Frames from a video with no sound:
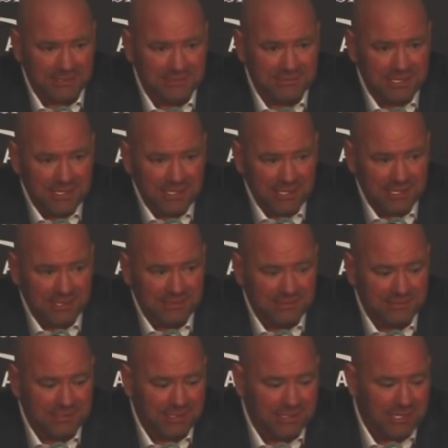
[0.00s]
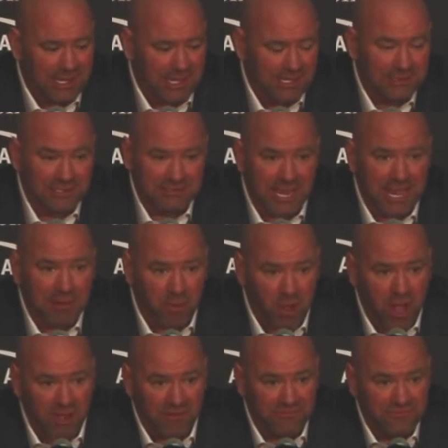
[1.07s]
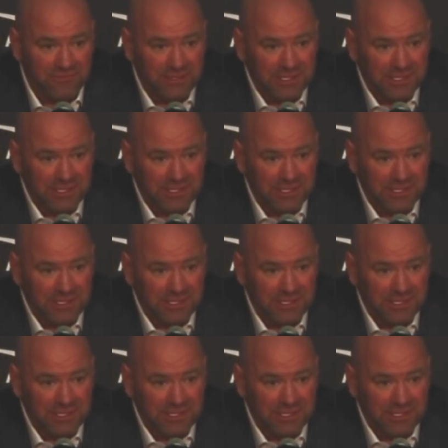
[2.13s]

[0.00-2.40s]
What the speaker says: is the time off.